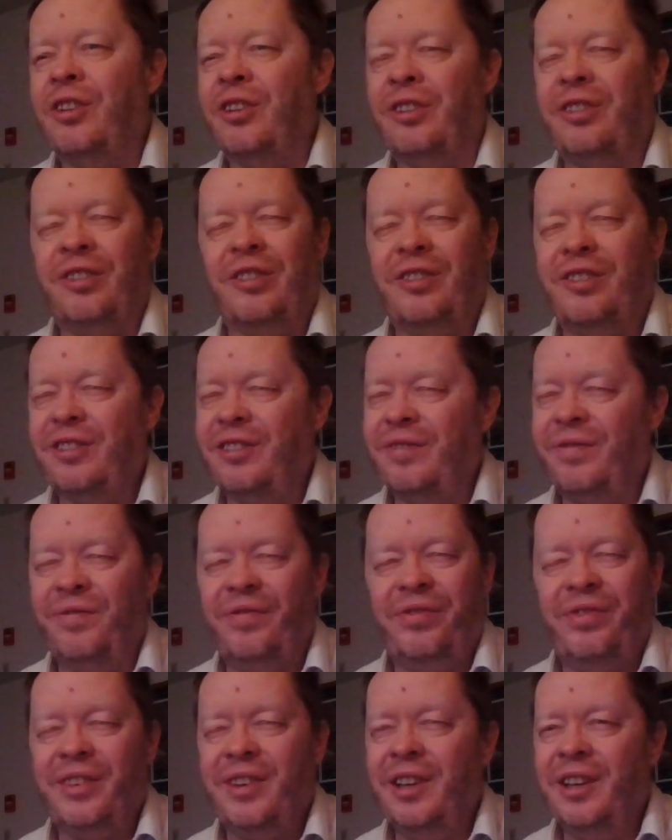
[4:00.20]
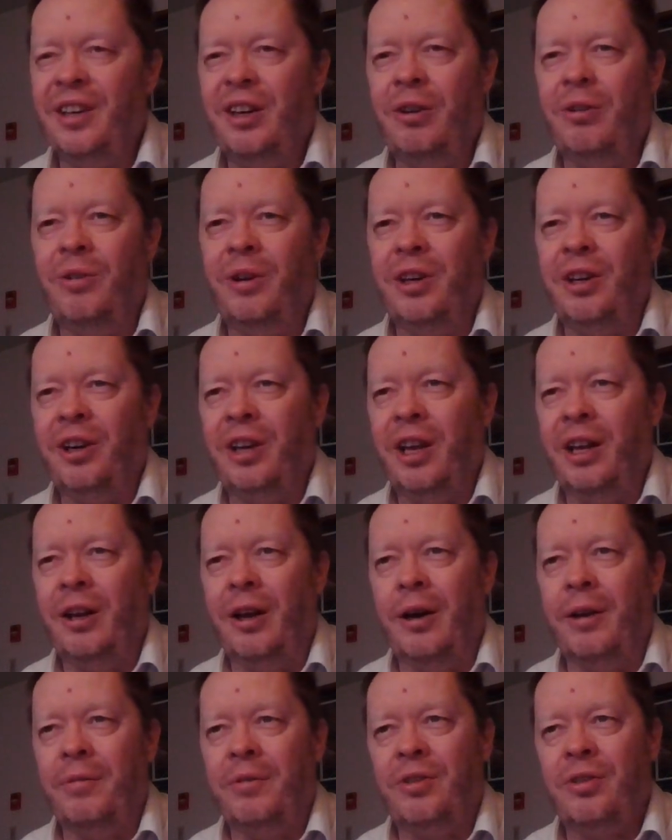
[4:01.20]
just, you know, when you're
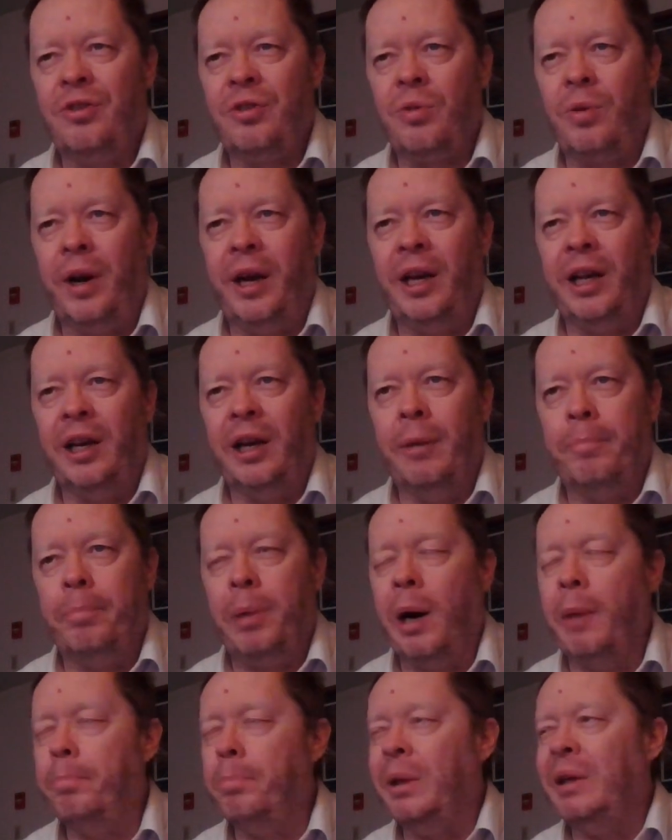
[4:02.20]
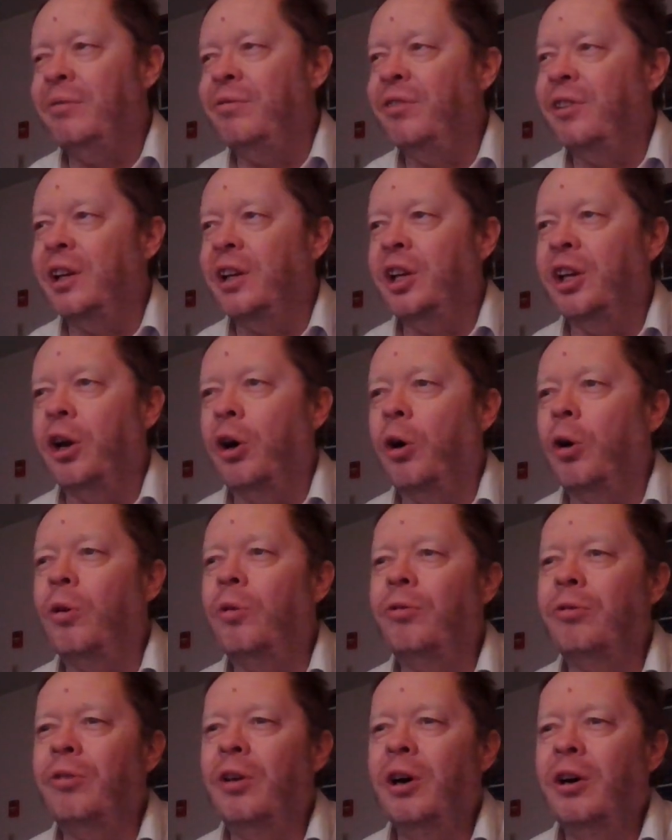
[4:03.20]
getting a training a puppy
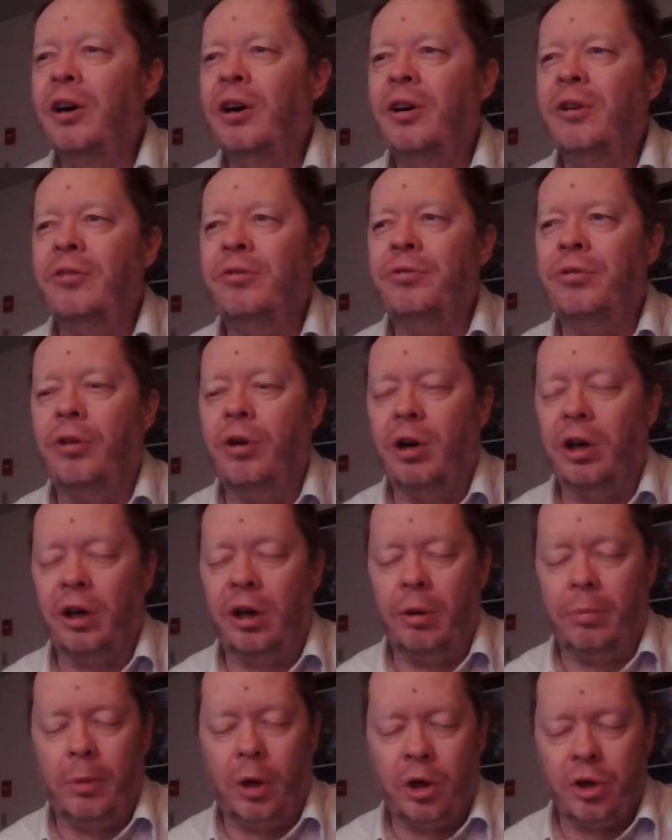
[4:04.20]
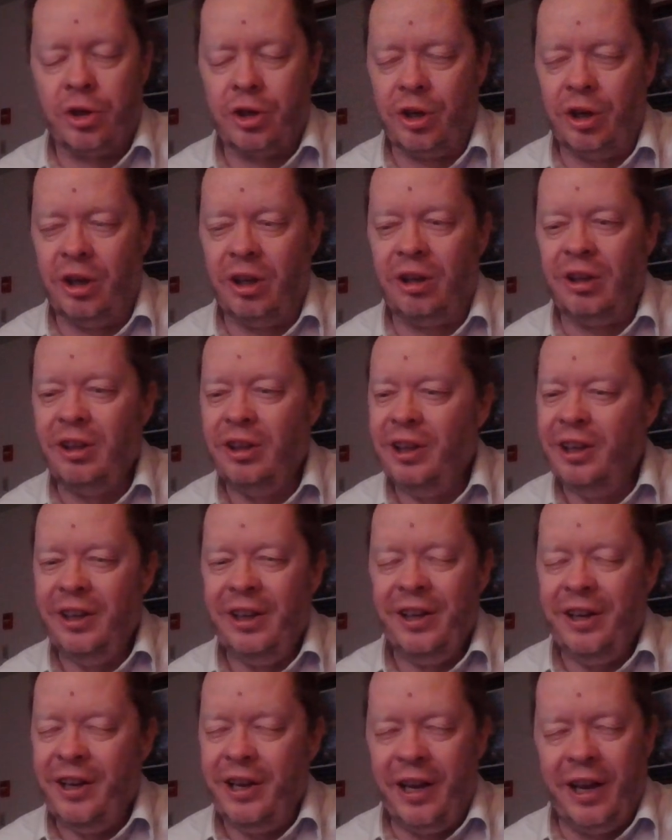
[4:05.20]
video for a commercial
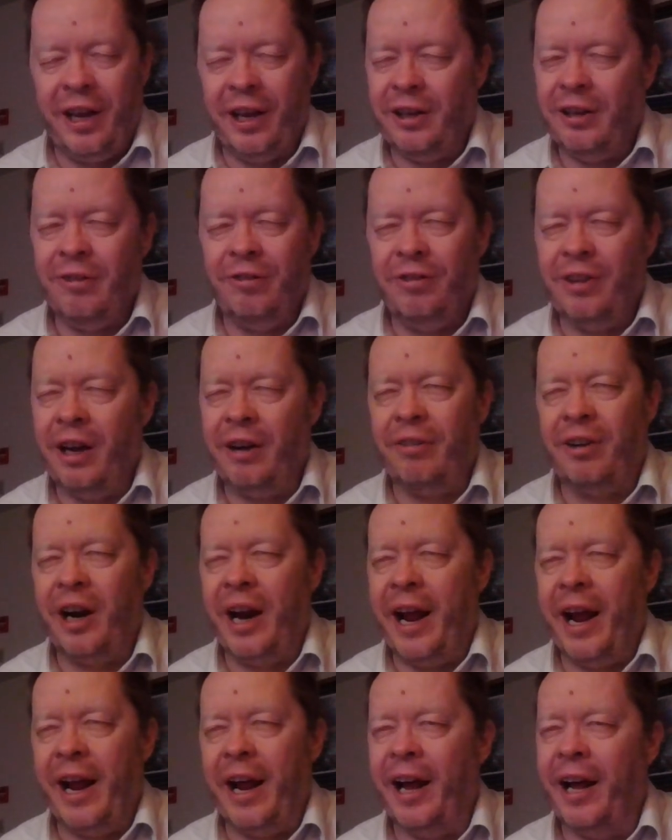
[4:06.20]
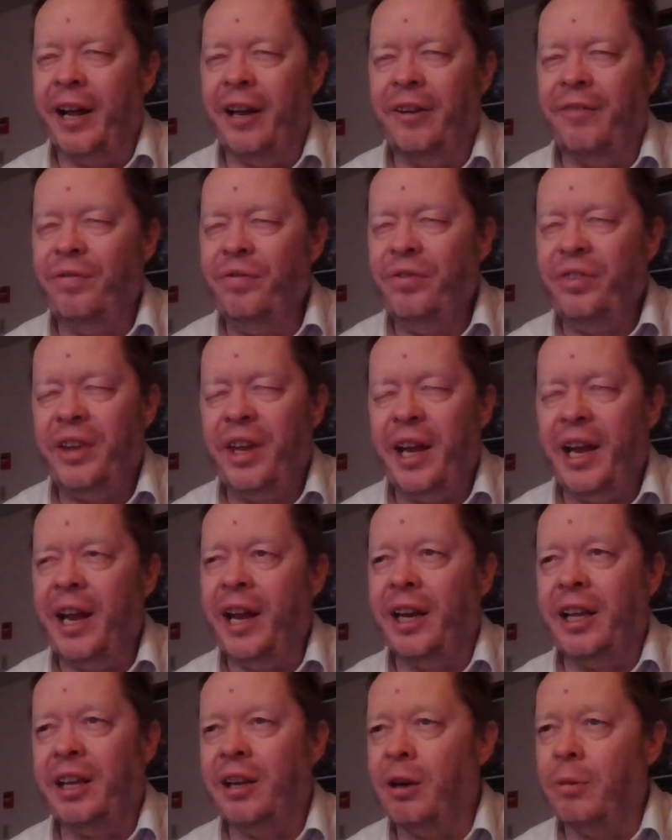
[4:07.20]
and you've never had
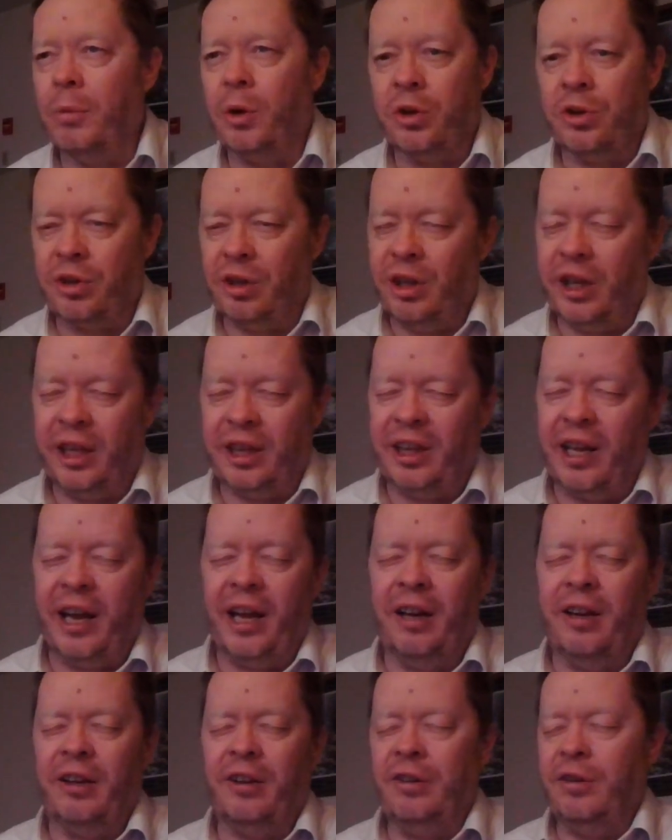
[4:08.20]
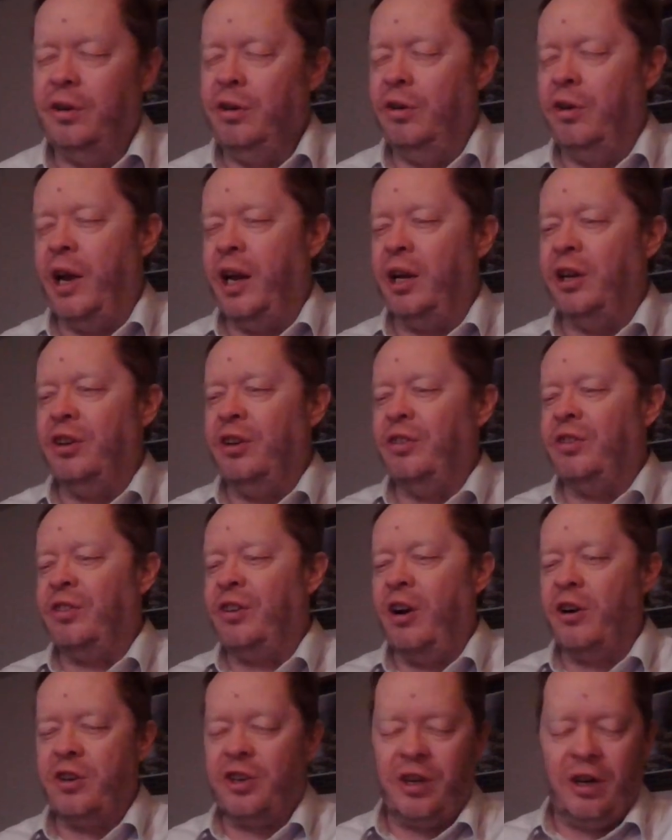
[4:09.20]
any commercial like that and you had a
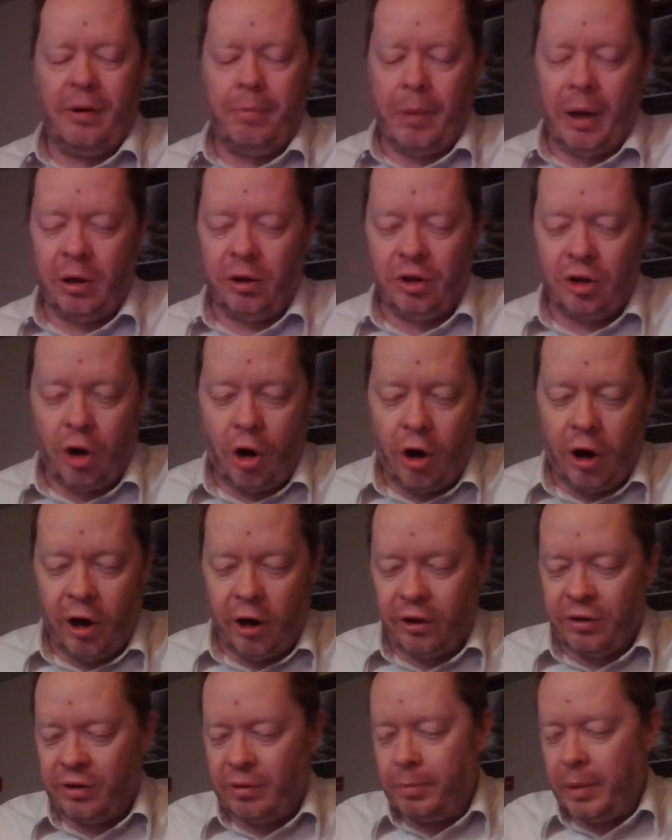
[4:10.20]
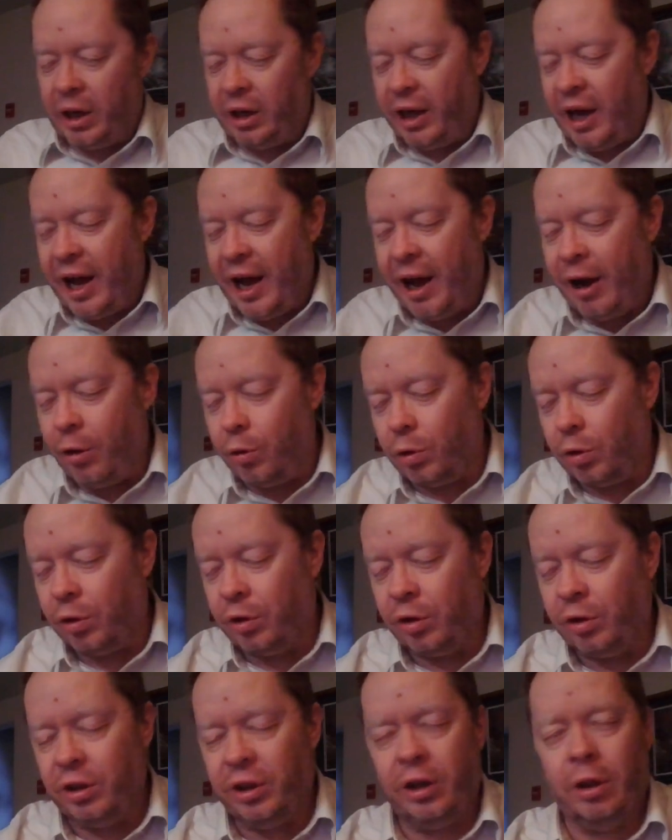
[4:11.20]
discussion about dogs about an hour
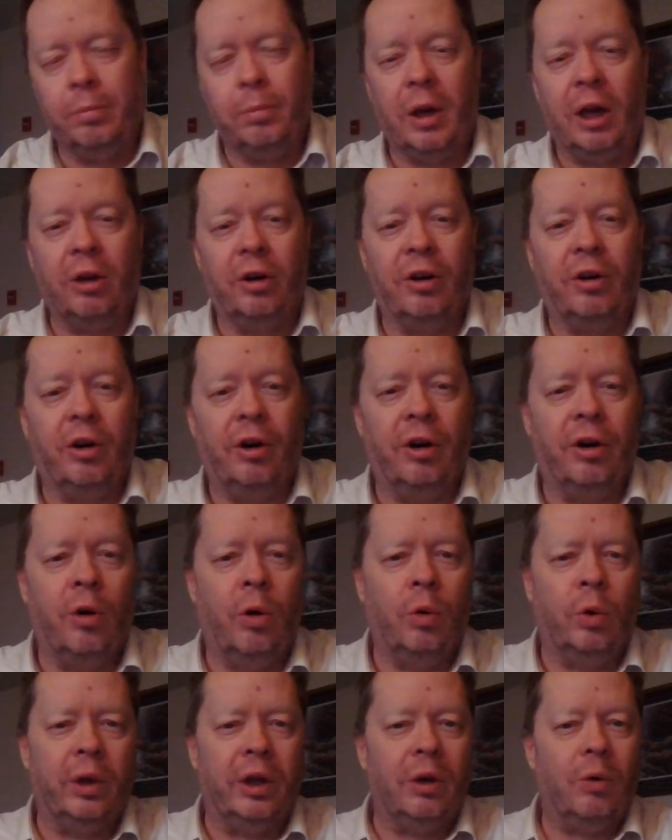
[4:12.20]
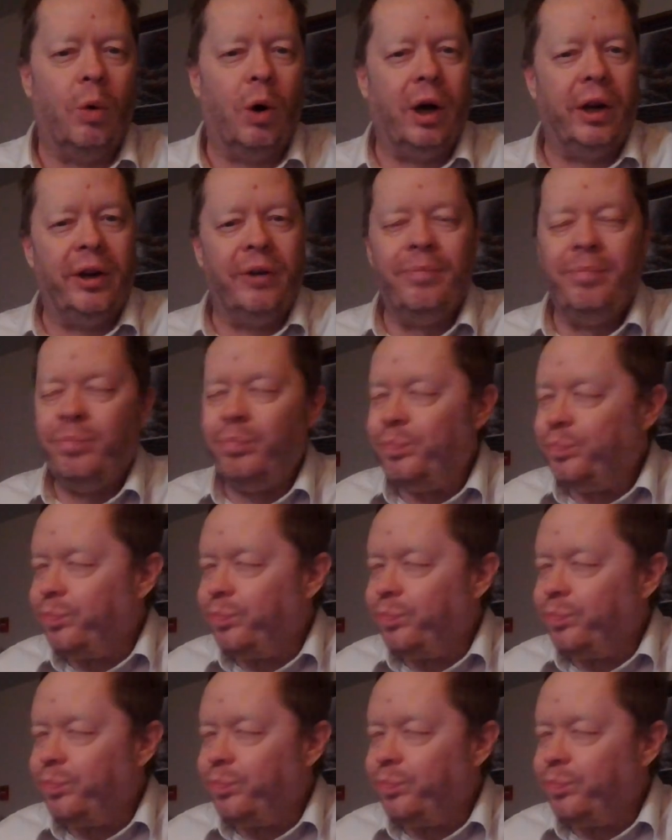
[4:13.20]
earlier about owning one,